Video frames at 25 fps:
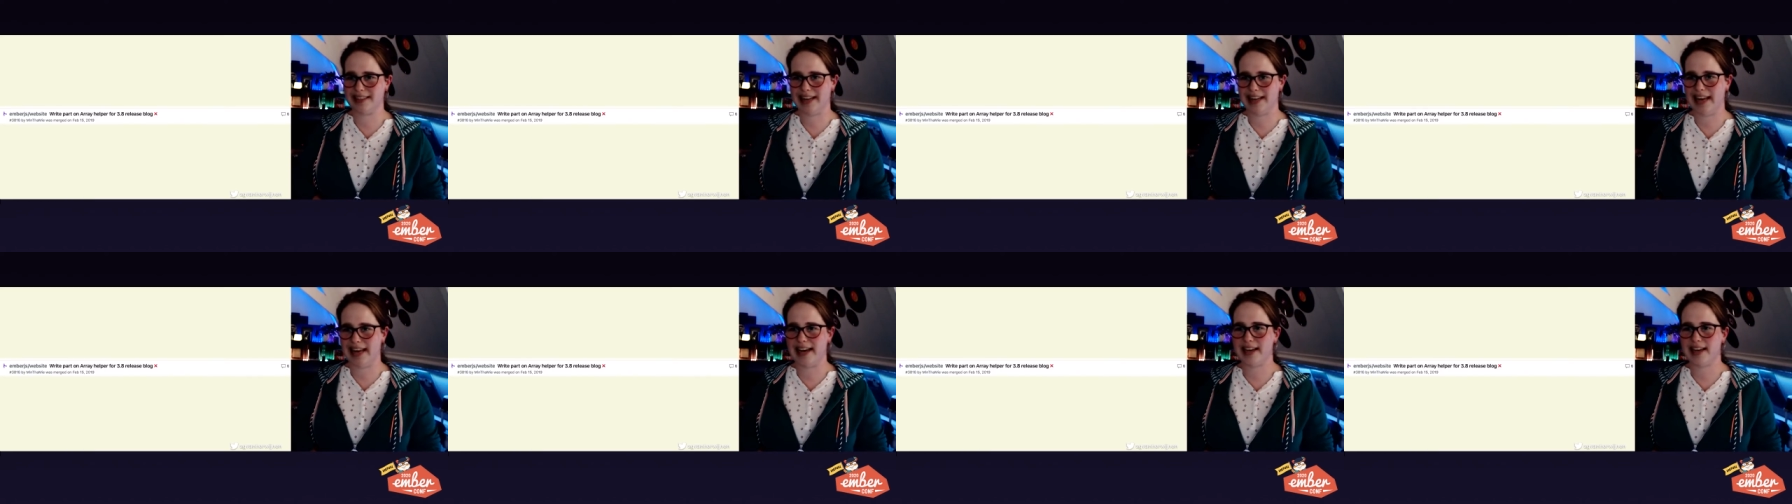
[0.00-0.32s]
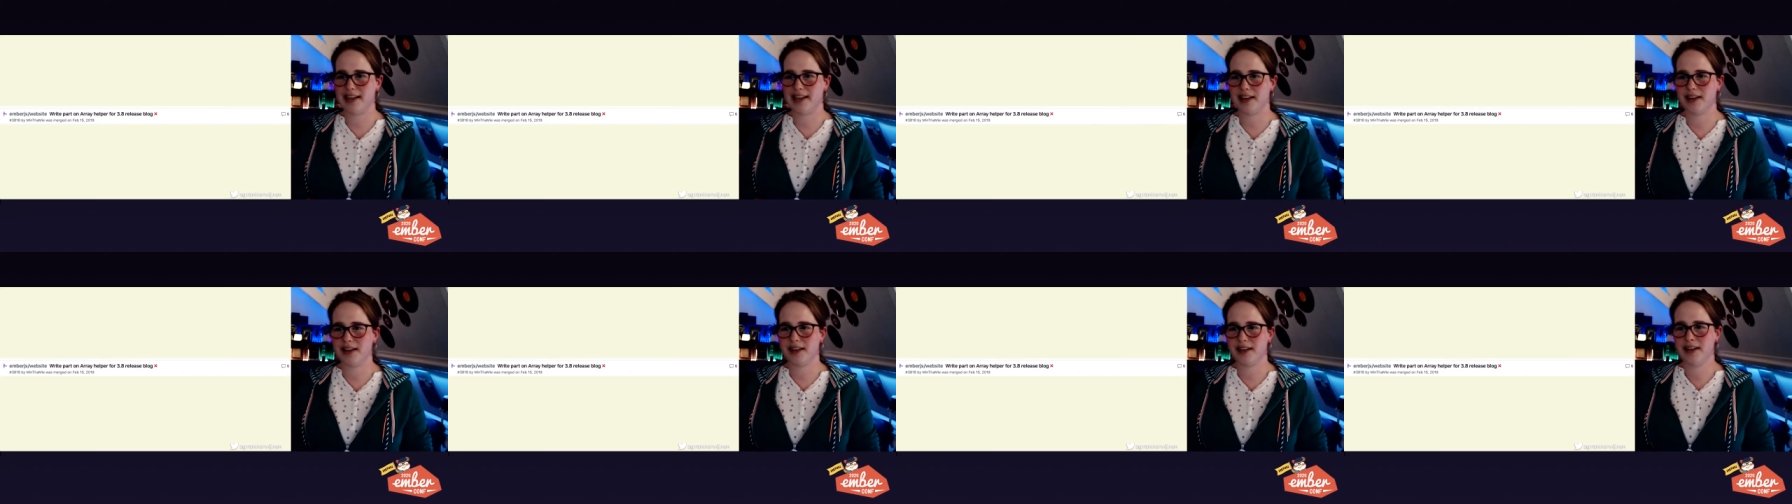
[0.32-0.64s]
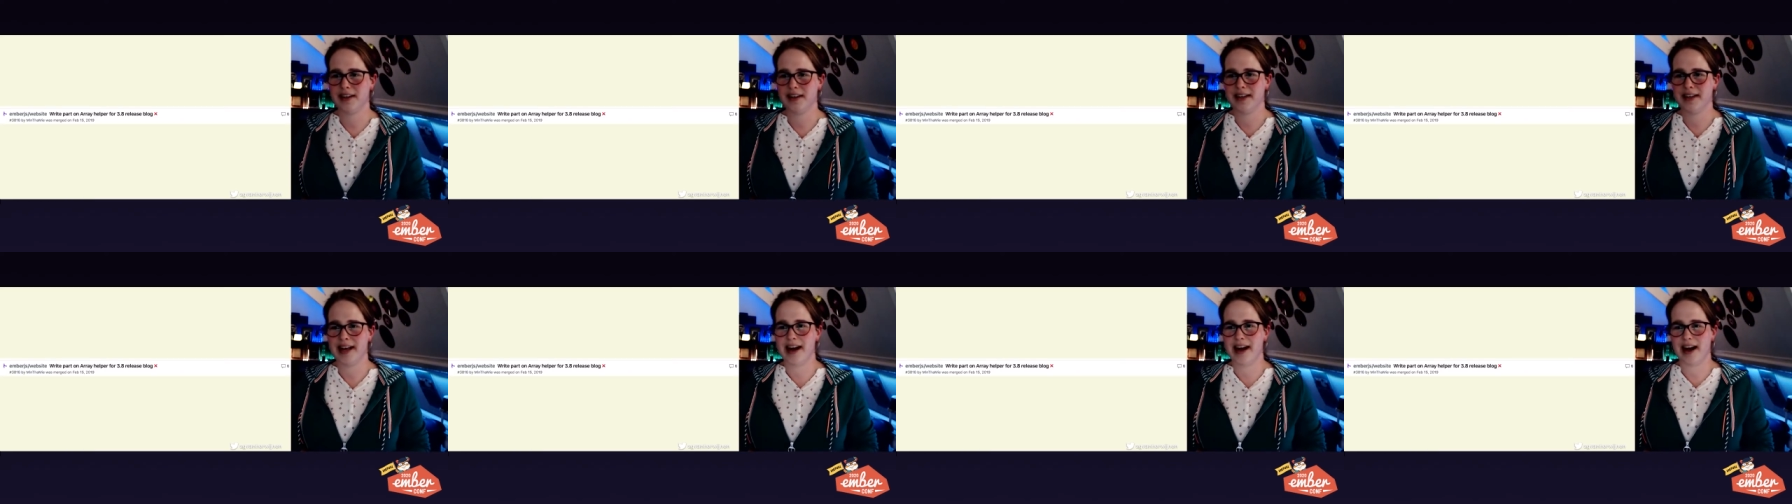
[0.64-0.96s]
later,
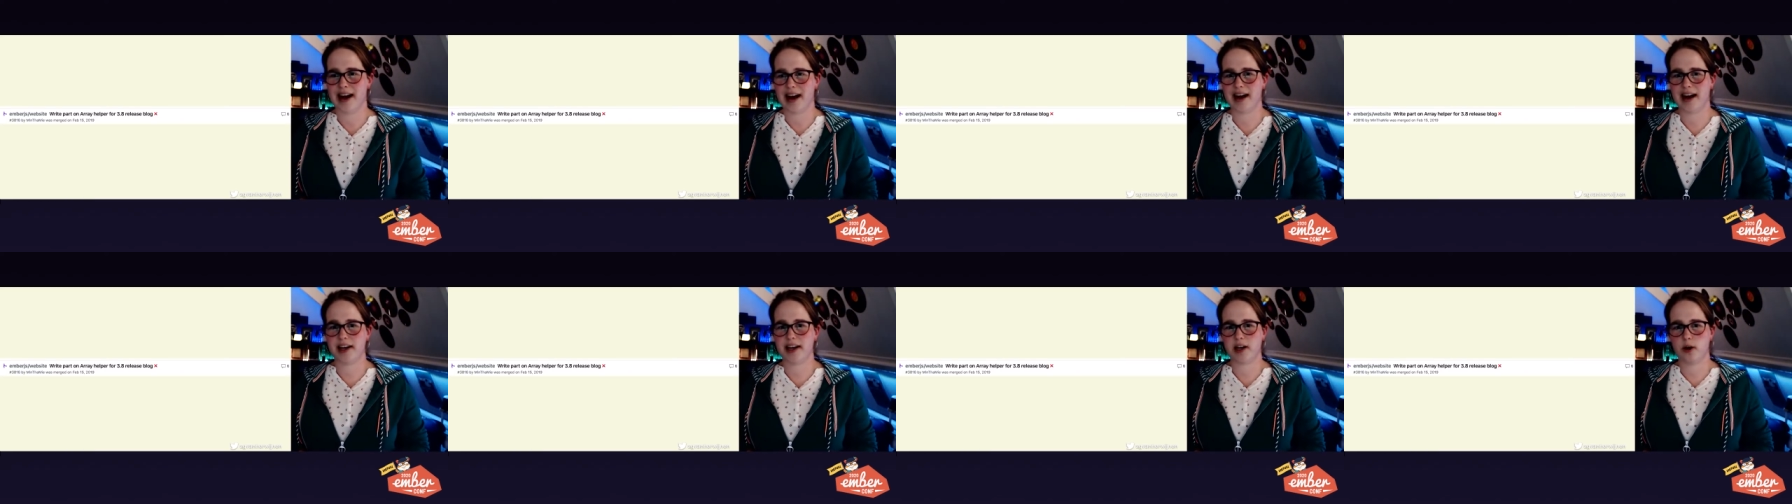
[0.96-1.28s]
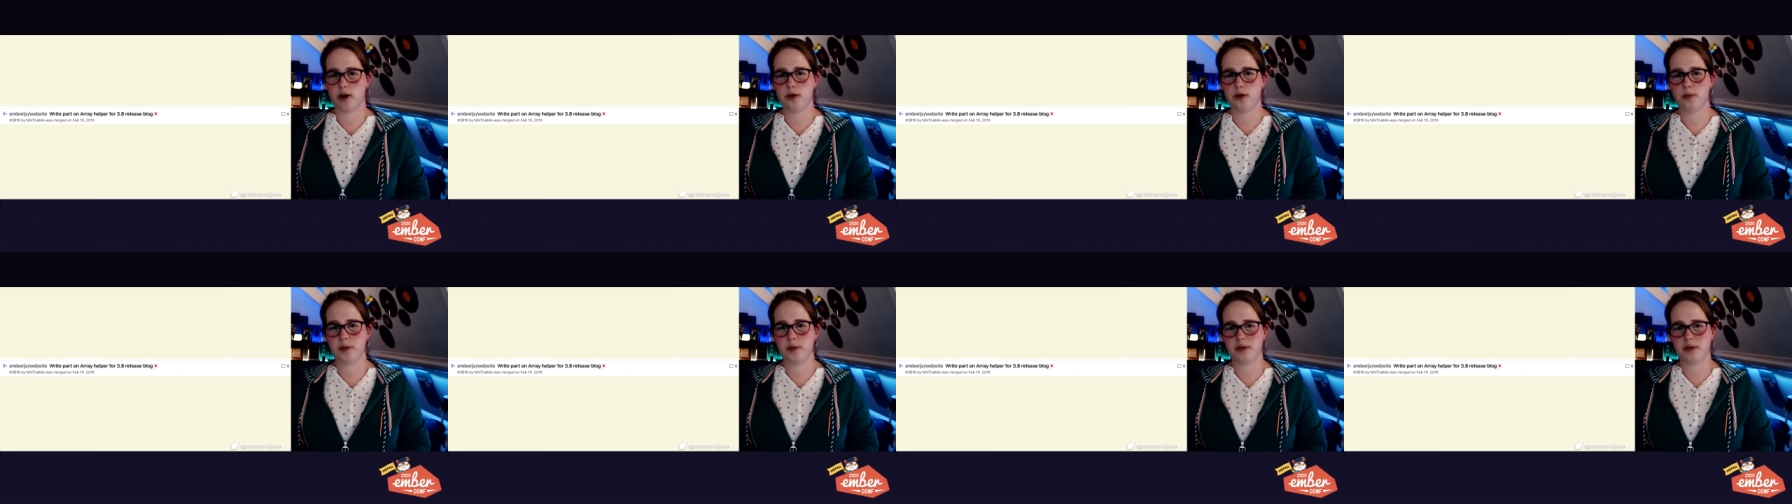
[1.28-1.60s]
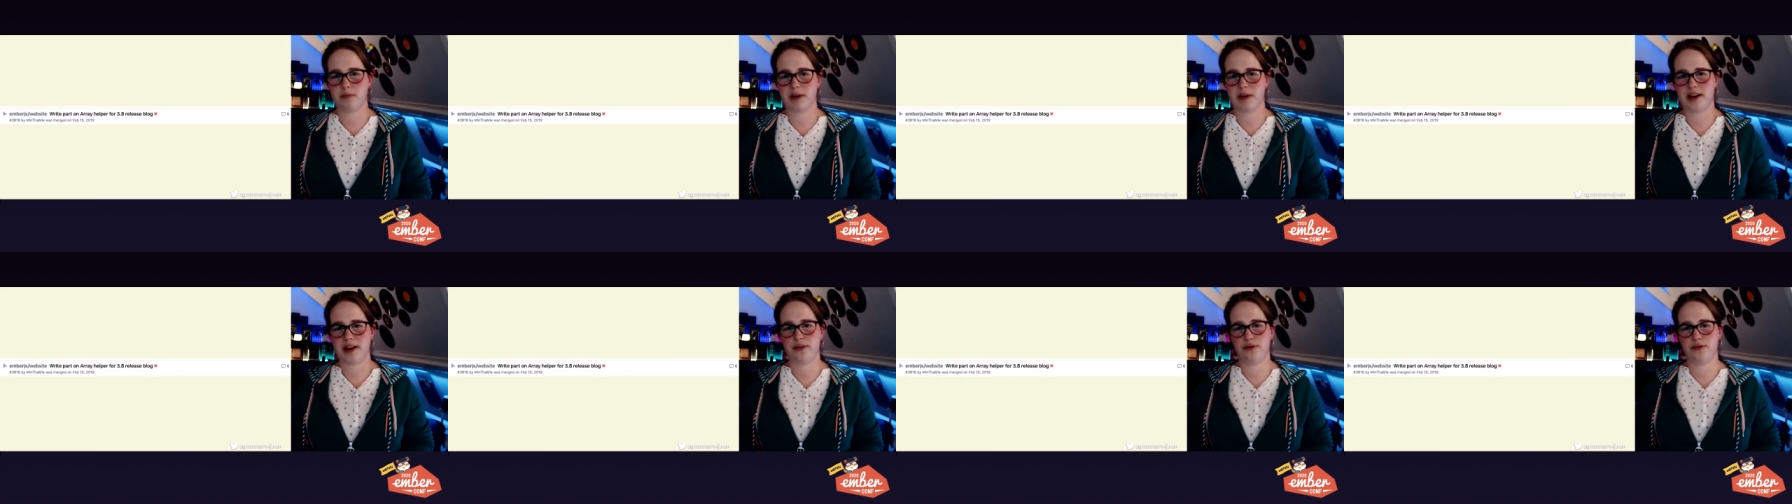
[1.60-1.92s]
I opened
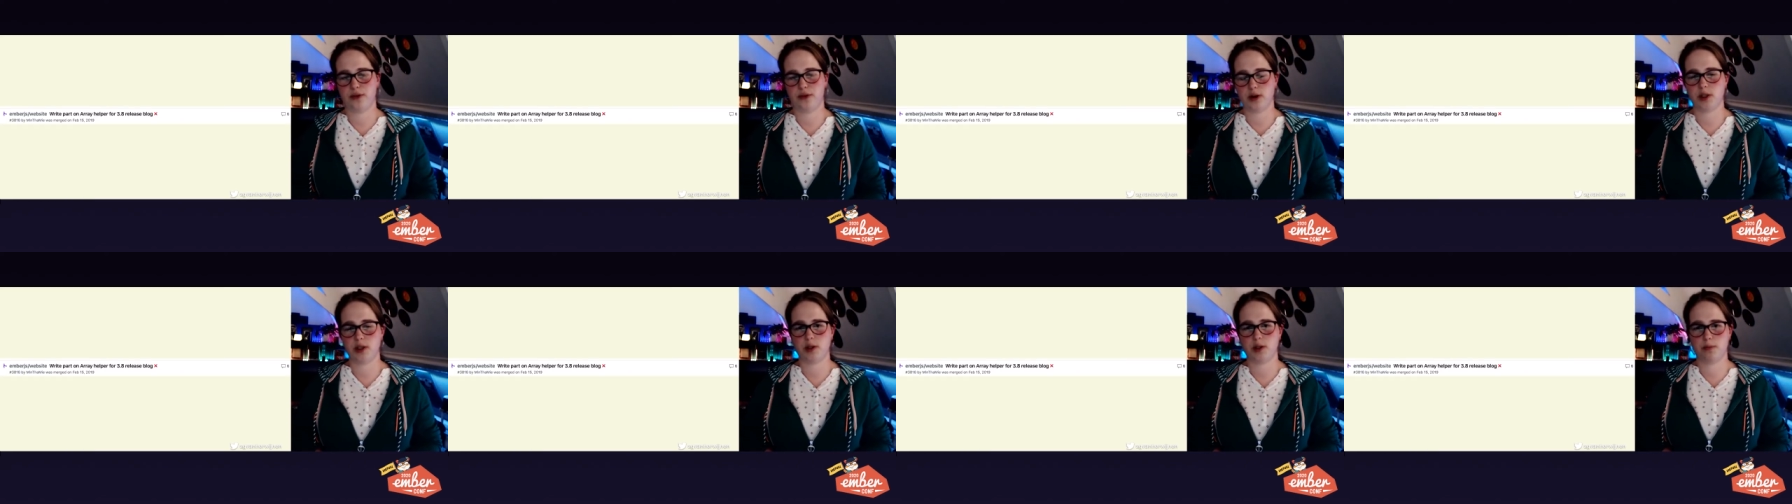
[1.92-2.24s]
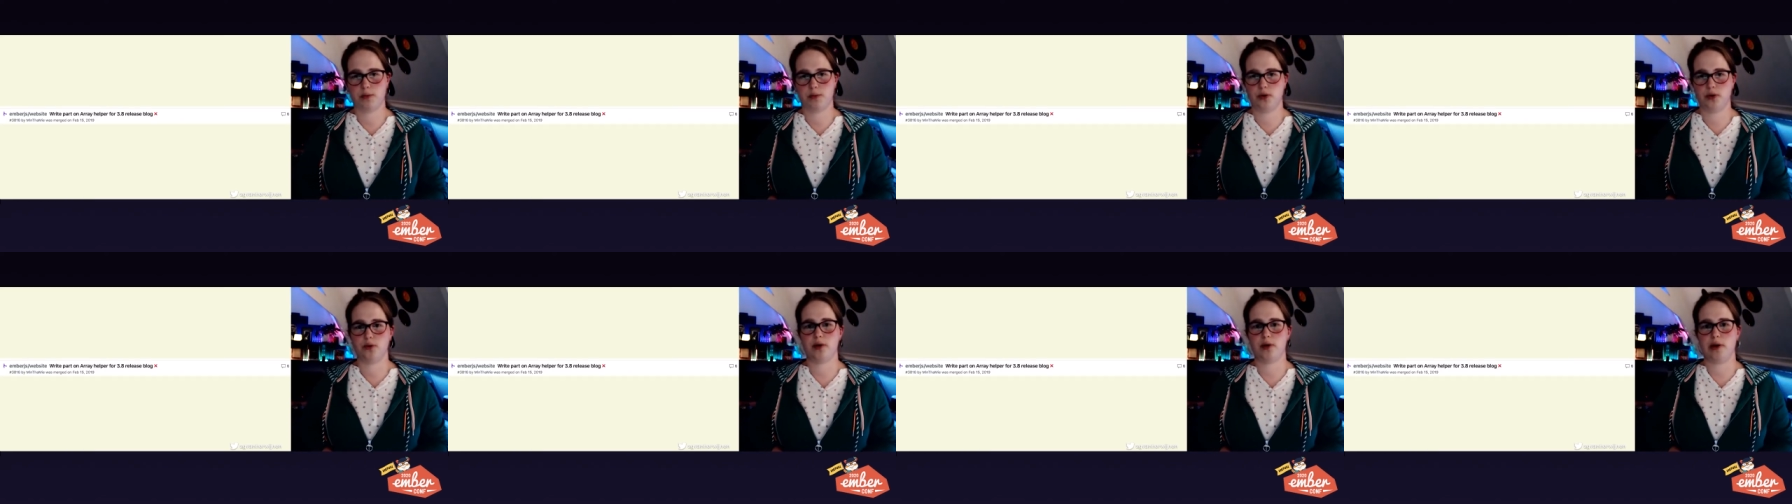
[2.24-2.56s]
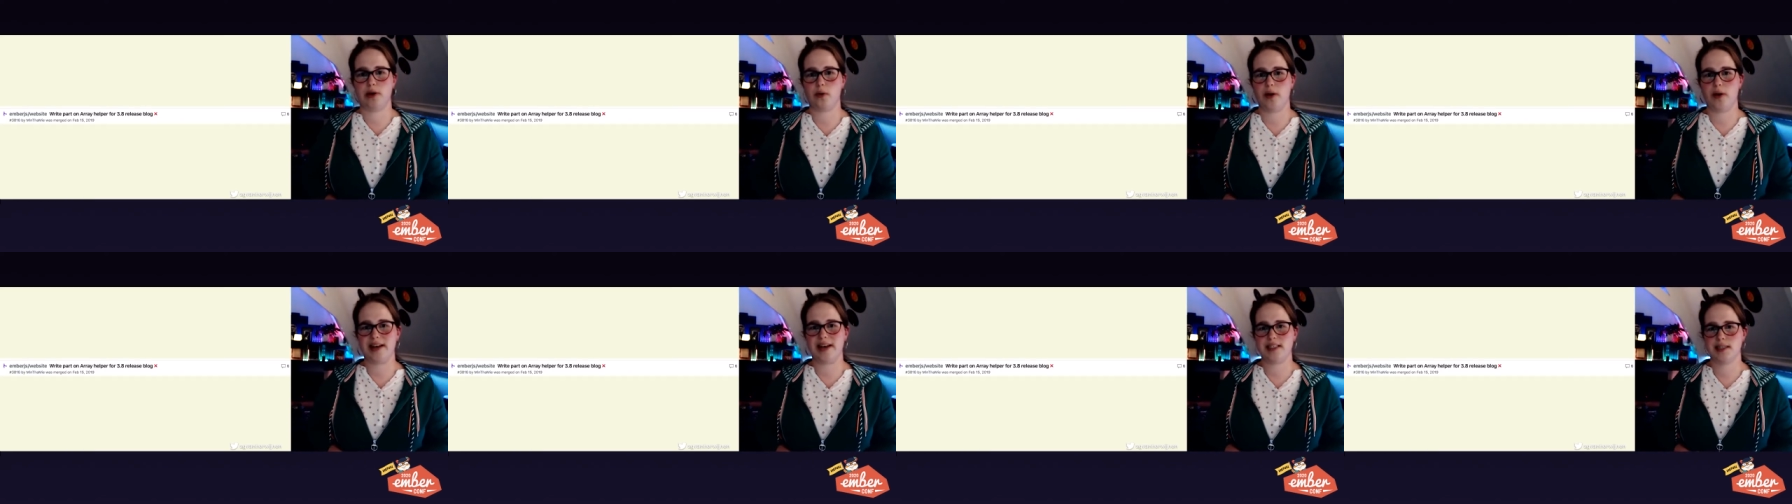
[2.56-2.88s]
my first pull
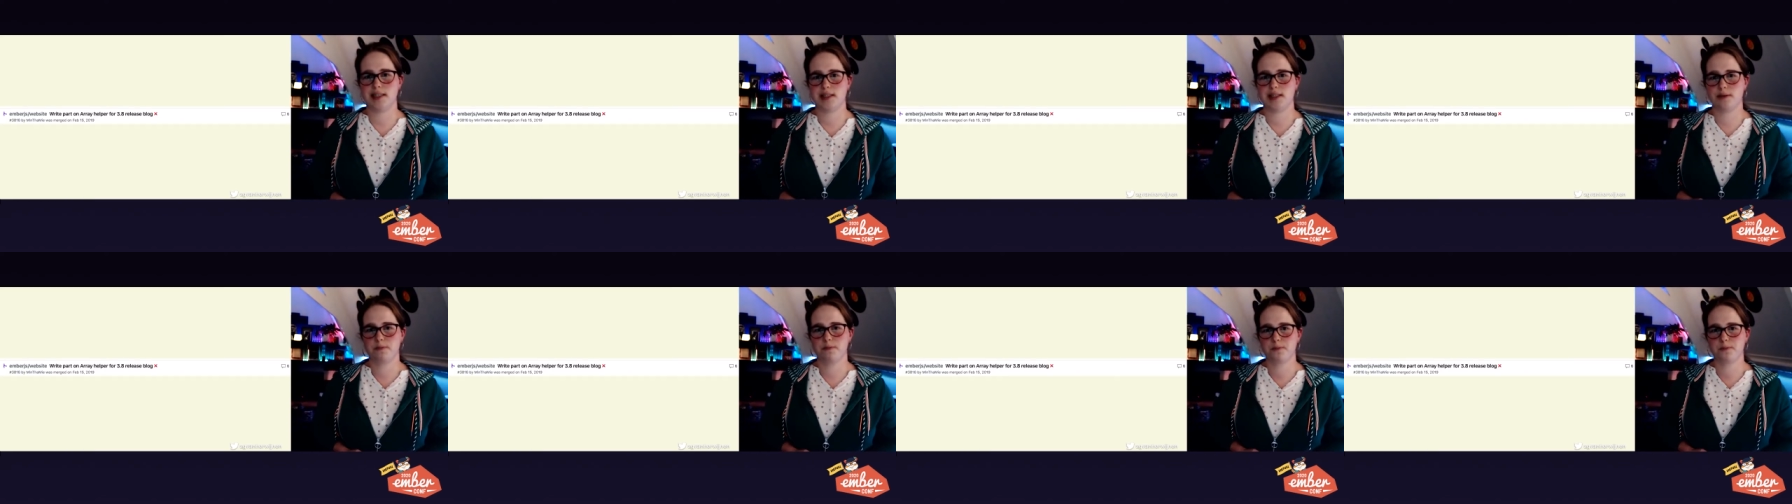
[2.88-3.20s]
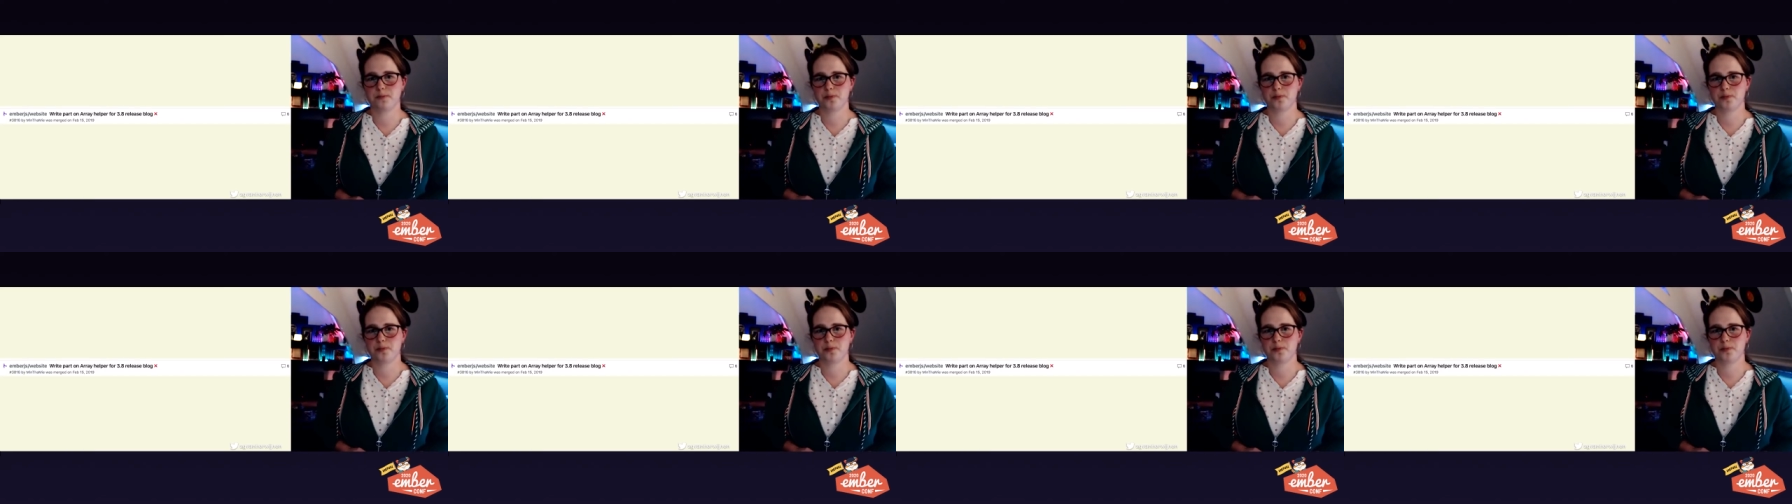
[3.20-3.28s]
request.